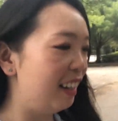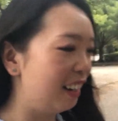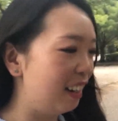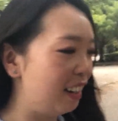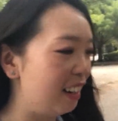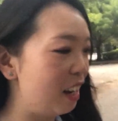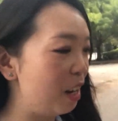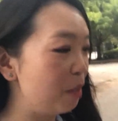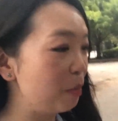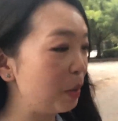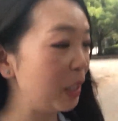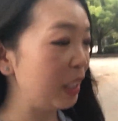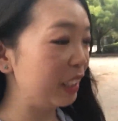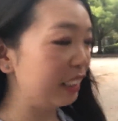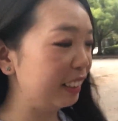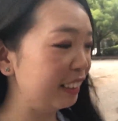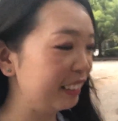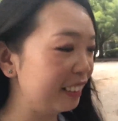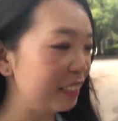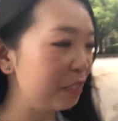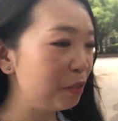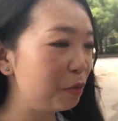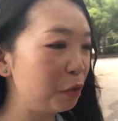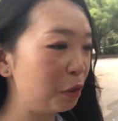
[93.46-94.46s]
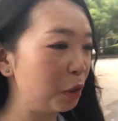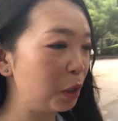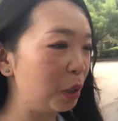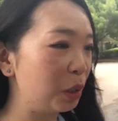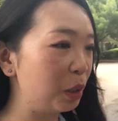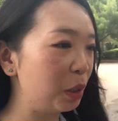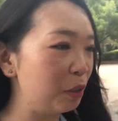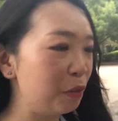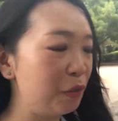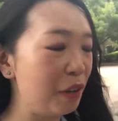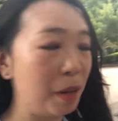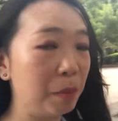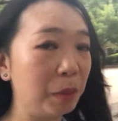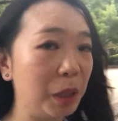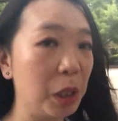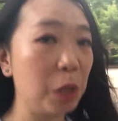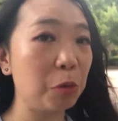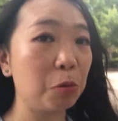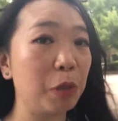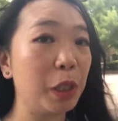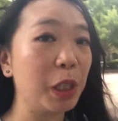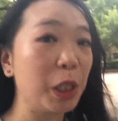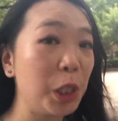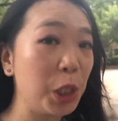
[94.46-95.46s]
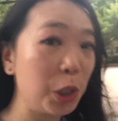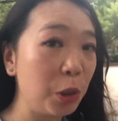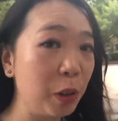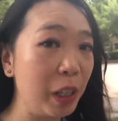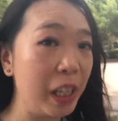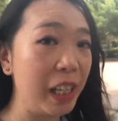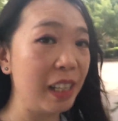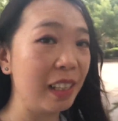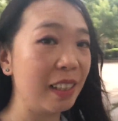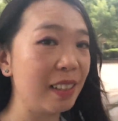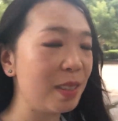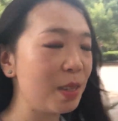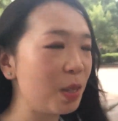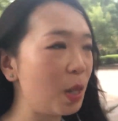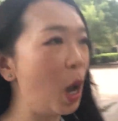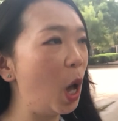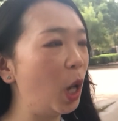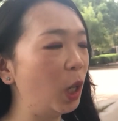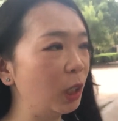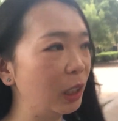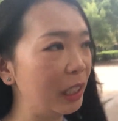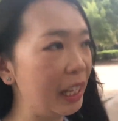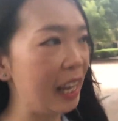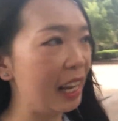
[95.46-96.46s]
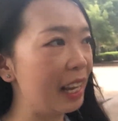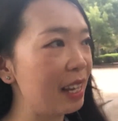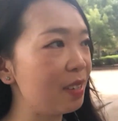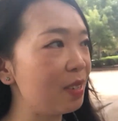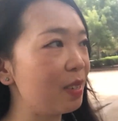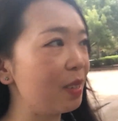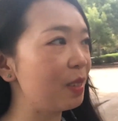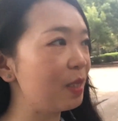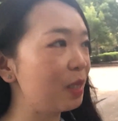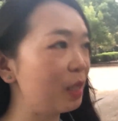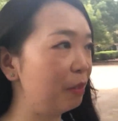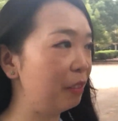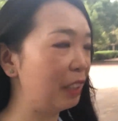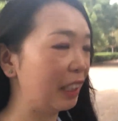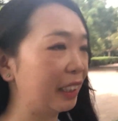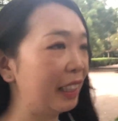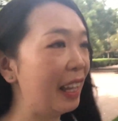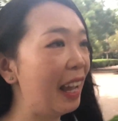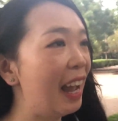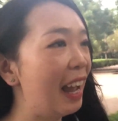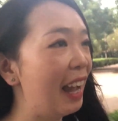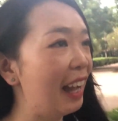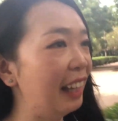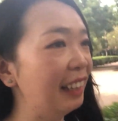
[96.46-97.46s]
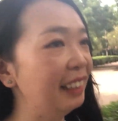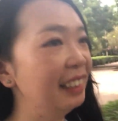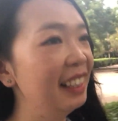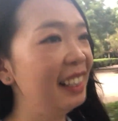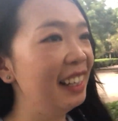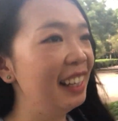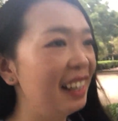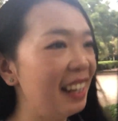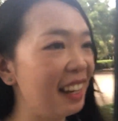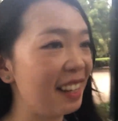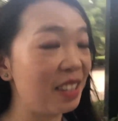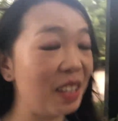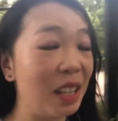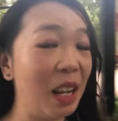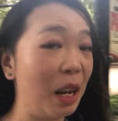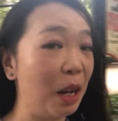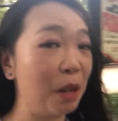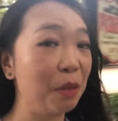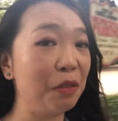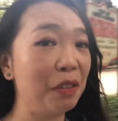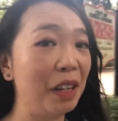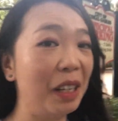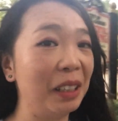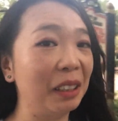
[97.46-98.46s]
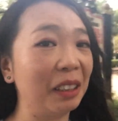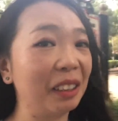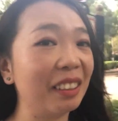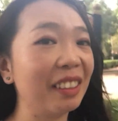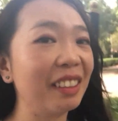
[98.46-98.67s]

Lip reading: I mean, for family reunions, holidays, and stuff like that, it's a lot of fun.